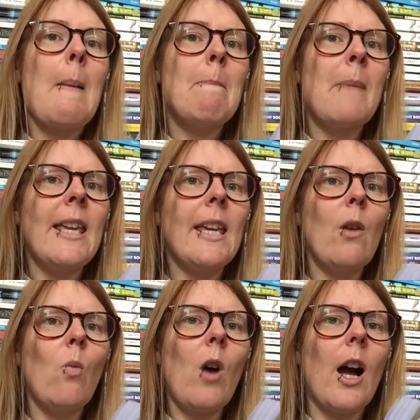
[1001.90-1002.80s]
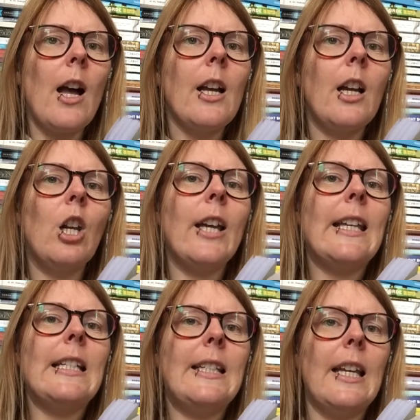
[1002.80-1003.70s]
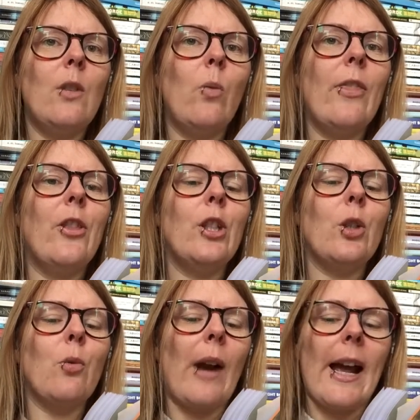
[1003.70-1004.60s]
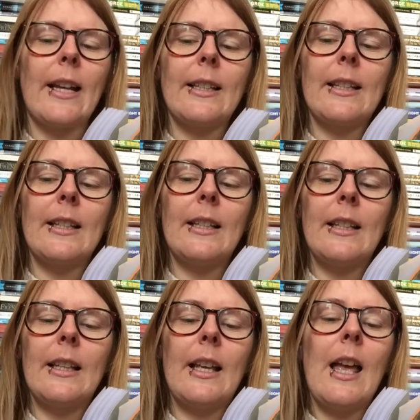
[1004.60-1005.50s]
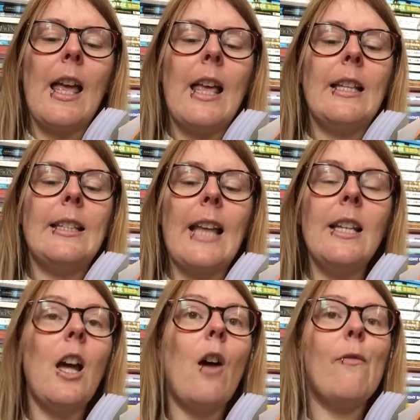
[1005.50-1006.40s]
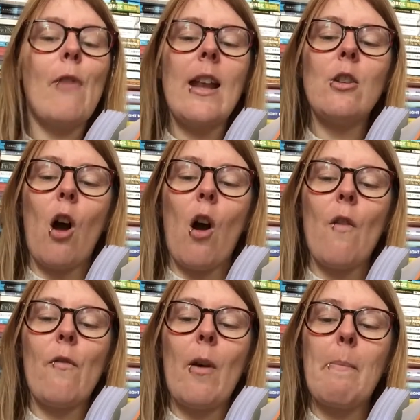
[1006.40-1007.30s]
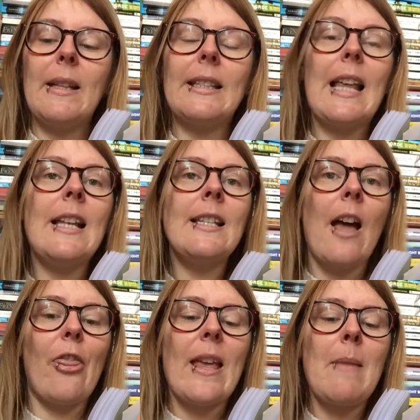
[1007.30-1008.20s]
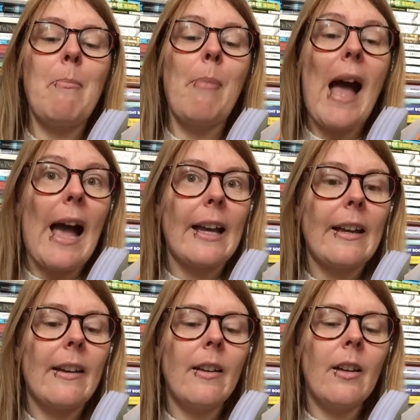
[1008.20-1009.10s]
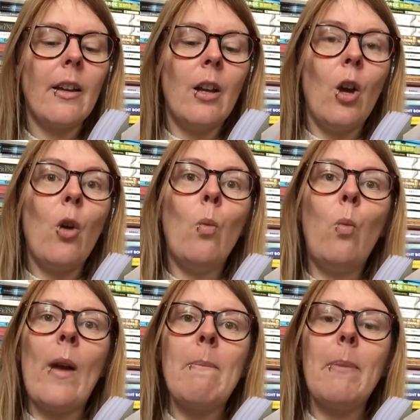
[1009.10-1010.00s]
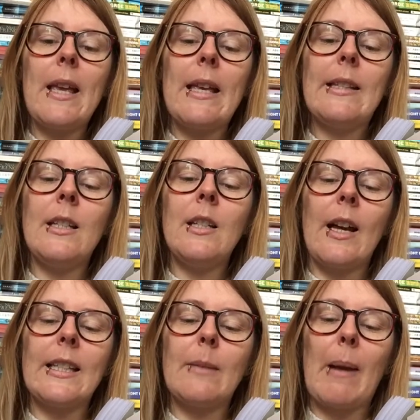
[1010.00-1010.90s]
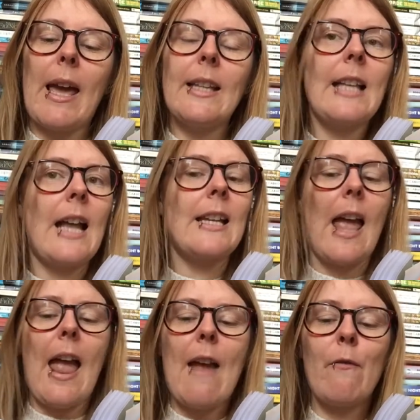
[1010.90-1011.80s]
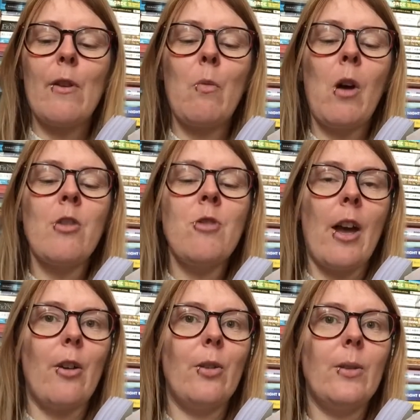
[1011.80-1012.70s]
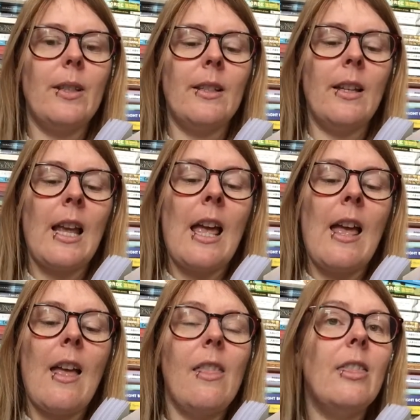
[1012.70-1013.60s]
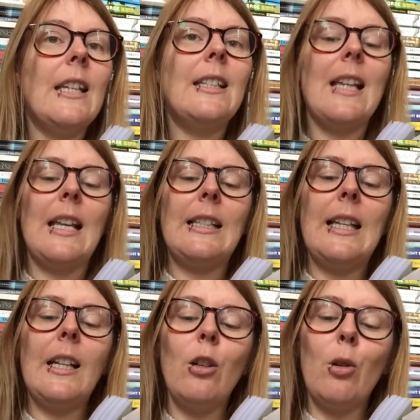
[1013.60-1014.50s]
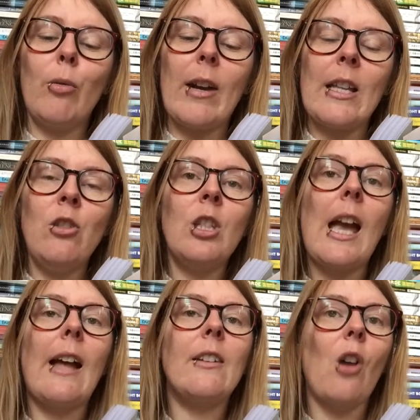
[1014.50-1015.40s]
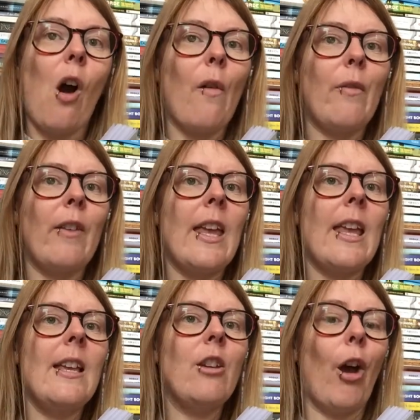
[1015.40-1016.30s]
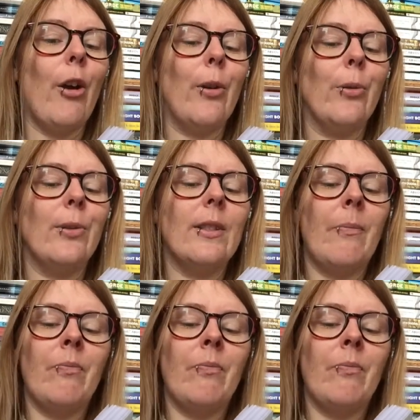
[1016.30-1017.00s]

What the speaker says: Make it work like it did with the scracks. Send our friend off, but send nothing back. Wimp is a nice place and everyone knows. This is little Cringe and off he goes.